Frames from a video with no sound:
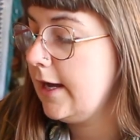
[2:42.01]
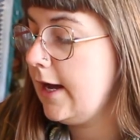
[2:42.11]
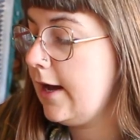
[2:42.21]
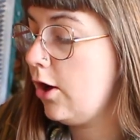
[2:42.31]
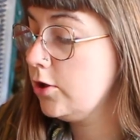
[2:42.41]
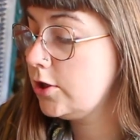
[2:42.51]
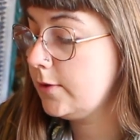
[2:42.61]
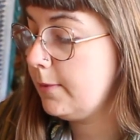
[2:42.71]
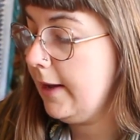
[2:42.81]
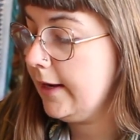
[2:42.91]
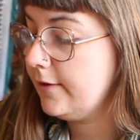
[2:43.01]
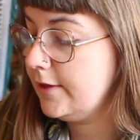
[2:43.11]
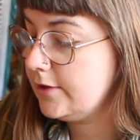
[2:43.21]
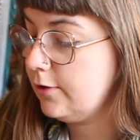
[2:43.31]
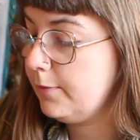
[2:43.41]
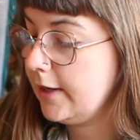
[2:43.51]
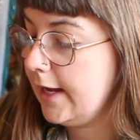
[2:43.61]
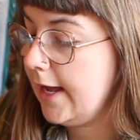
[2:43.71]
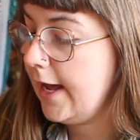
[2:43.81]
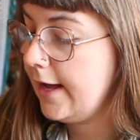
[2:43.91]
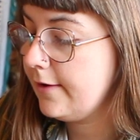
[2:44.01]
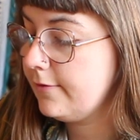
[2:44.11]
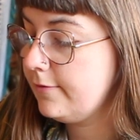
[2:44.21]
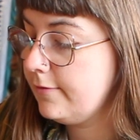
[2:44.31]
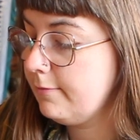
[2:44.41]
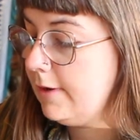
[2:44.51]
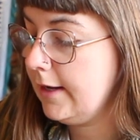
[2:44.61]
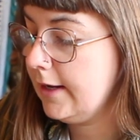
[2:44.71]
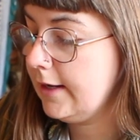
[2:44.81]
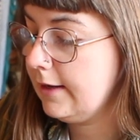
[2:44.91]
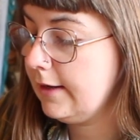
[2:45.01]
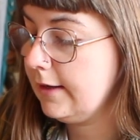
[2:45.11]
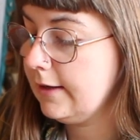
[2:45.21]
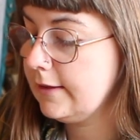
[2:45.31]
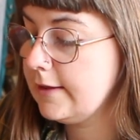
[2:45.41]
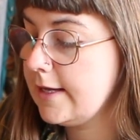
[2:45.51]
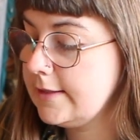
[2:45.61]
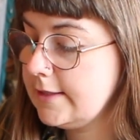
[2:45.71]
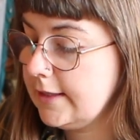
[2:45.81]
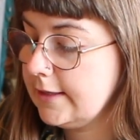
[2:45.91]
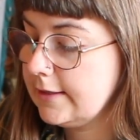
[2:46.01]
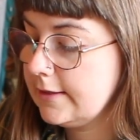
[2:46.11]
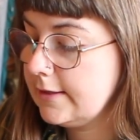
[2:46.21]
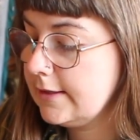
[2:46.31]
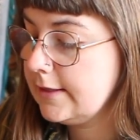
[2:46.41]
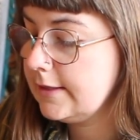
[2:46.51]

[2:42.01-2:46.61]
Also in the back of this notebook, I have my lending